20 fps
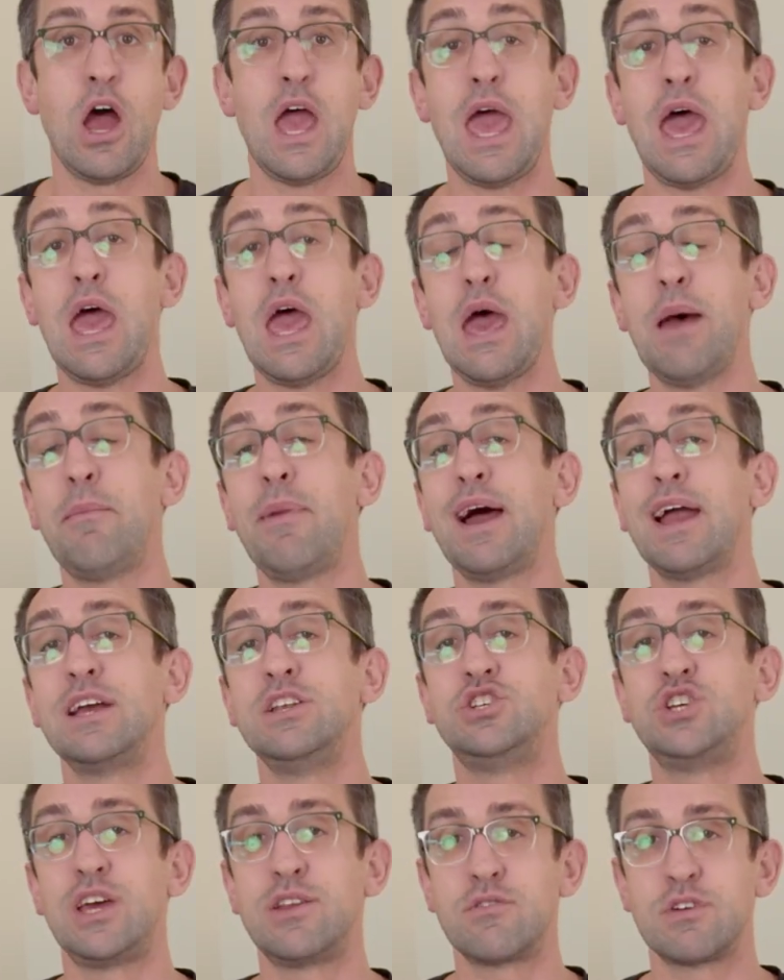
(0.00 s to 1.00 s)
Am I a
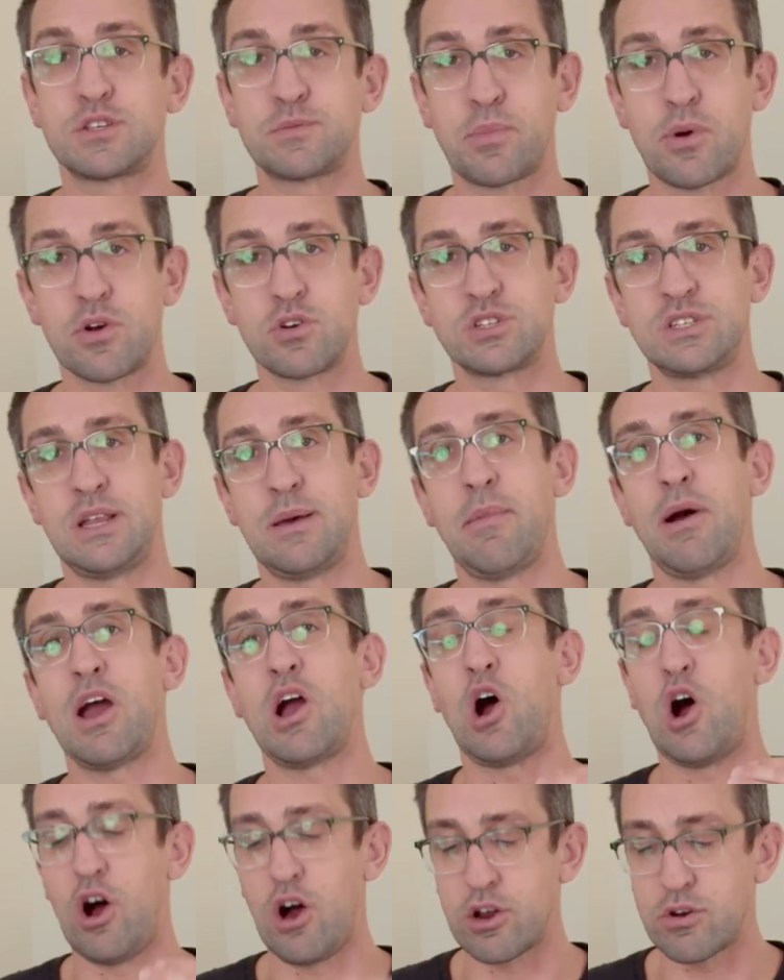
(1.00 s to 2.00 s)
generous person? Am I
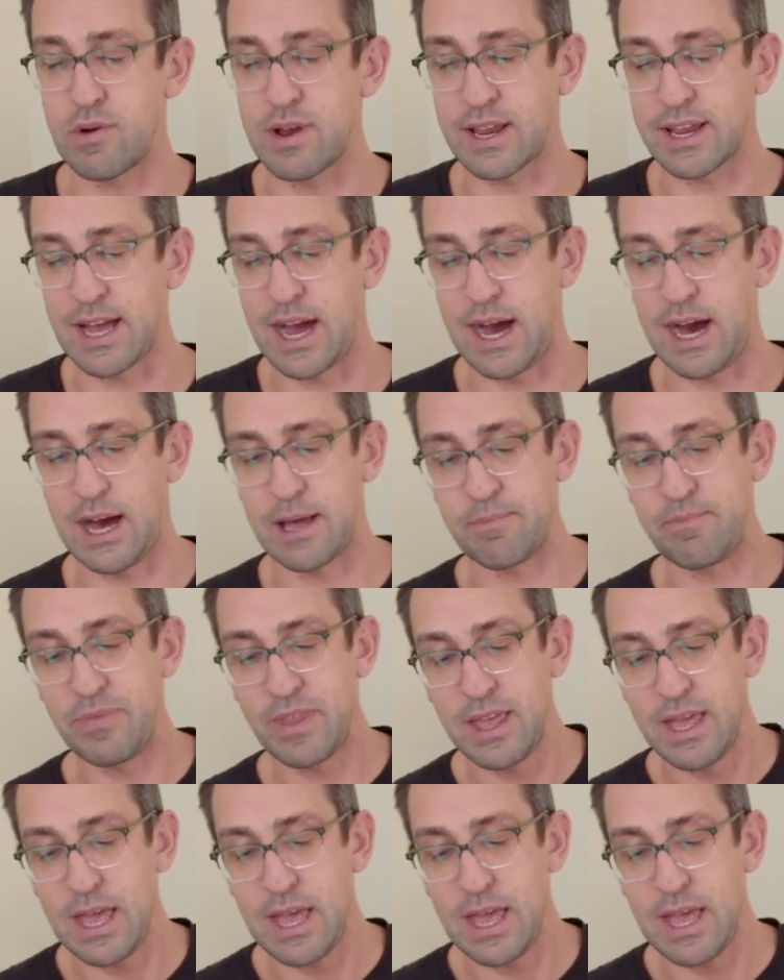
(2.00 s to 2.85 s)
honoring God?